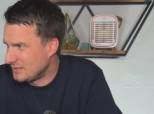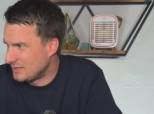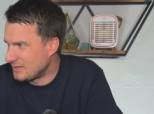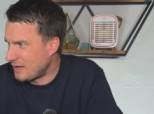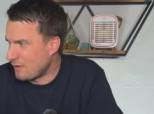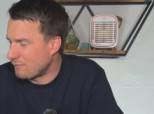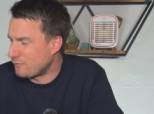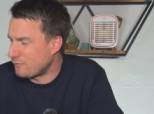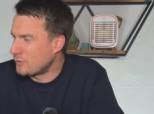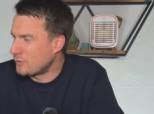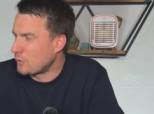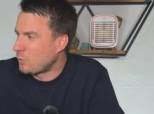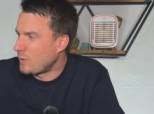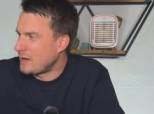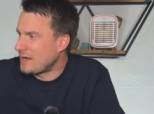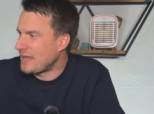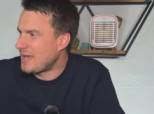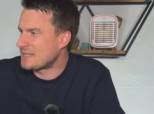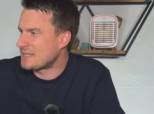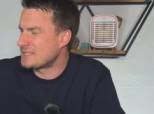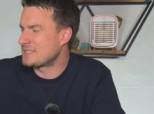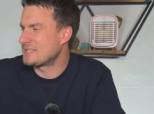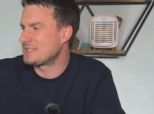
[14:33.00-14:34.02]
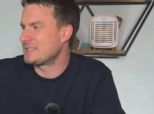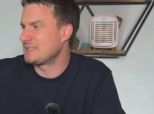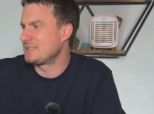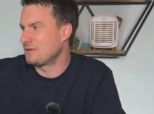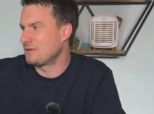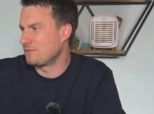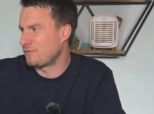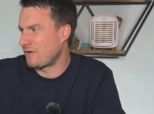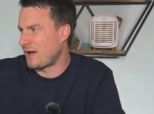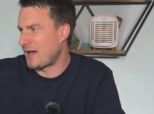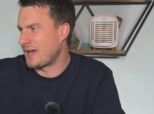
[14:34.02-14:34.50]
Now for the Winix
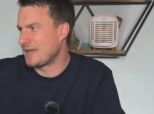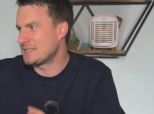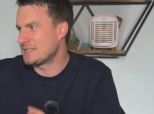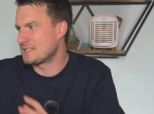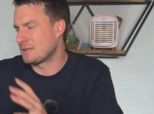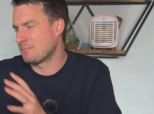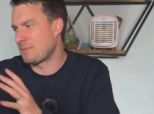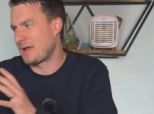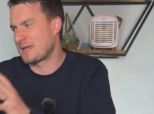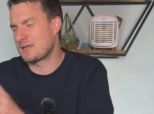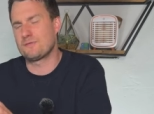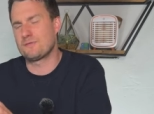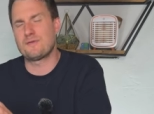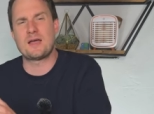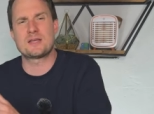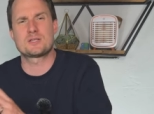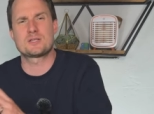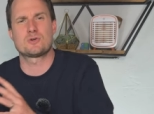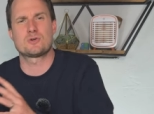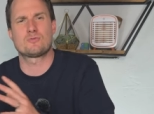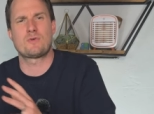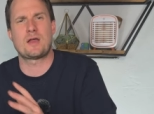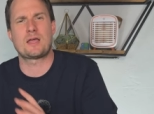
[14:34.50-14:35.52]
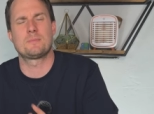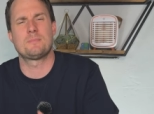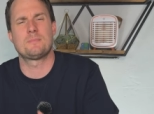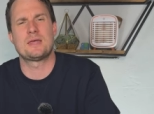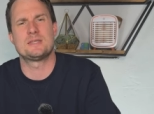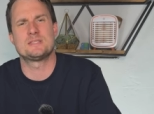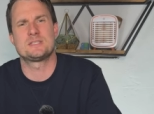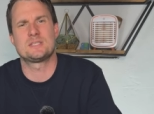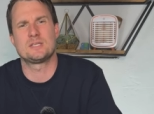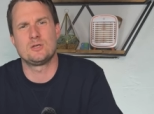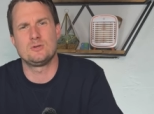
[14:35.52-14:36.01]
device, the manufacturer
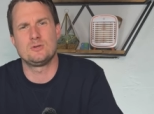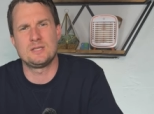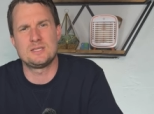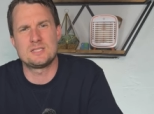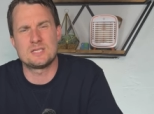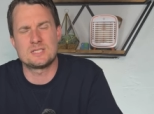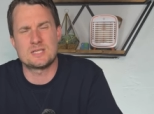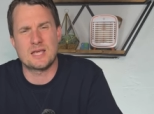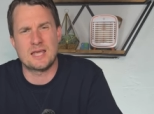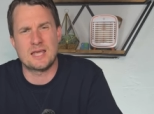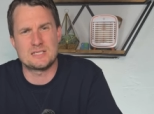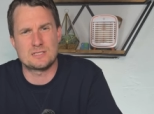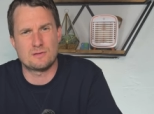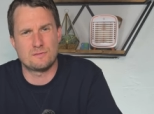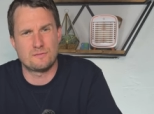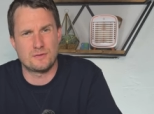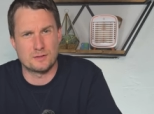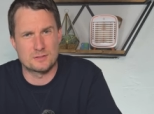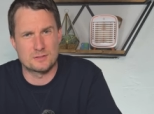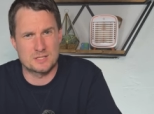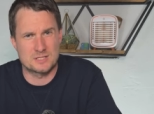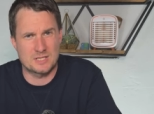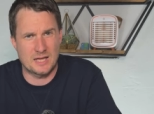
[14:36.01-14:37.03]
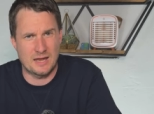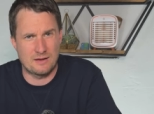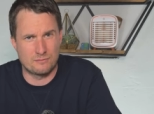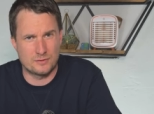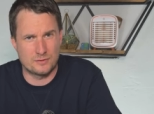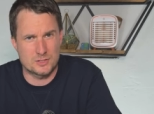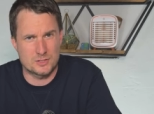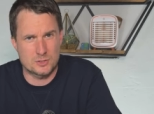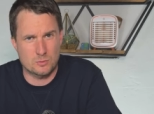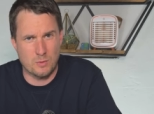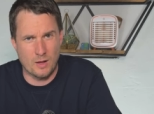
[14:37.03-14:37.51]
recommends that you need to change the filters
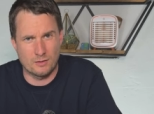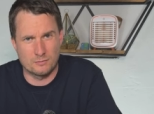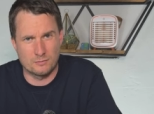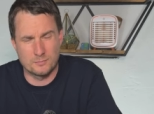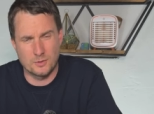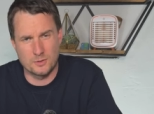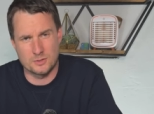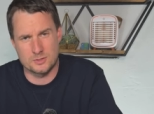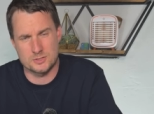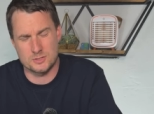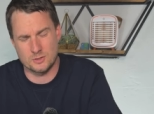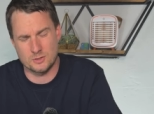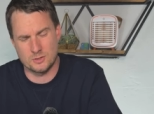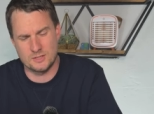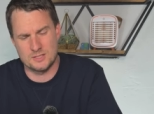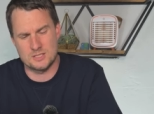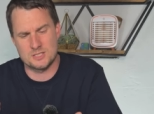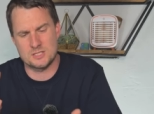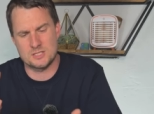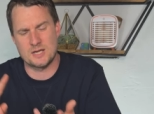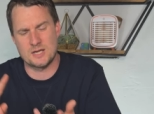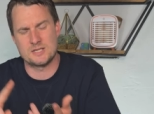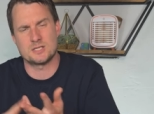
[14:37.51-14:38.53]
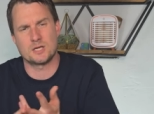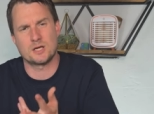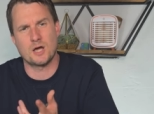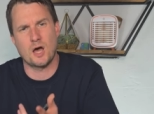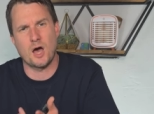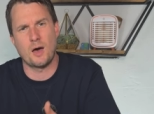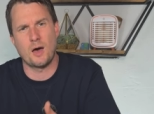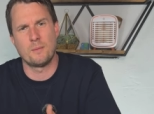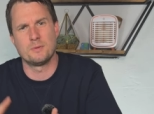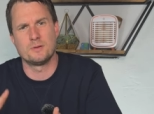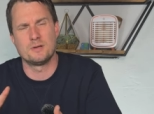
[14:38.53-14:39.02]
every 12 months. So you need to change the
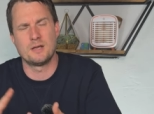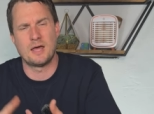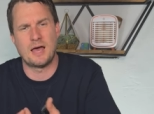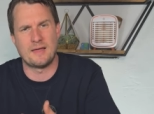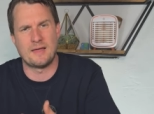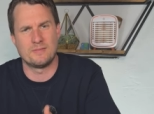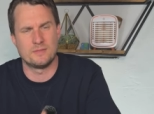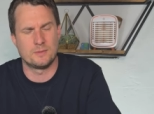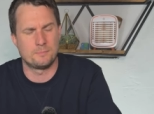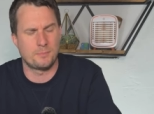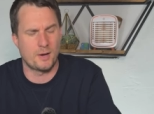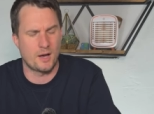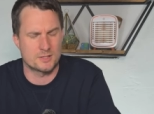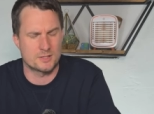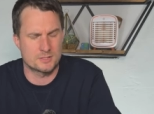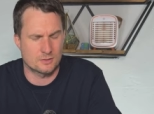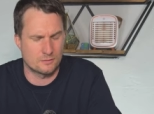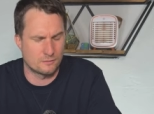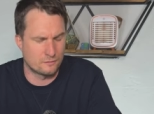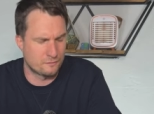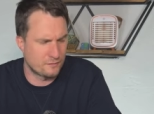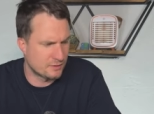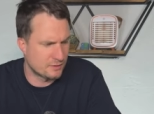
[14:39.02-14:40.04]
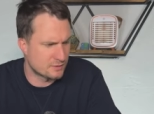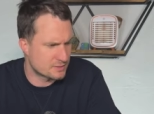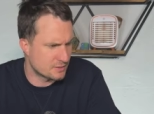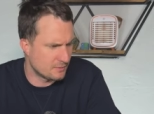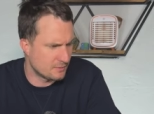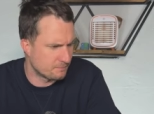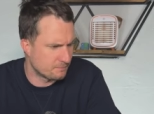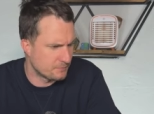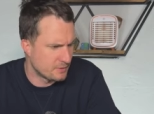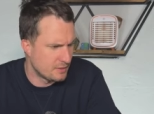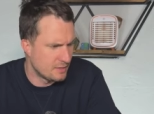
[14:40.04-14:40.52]
carbon and the particle filter.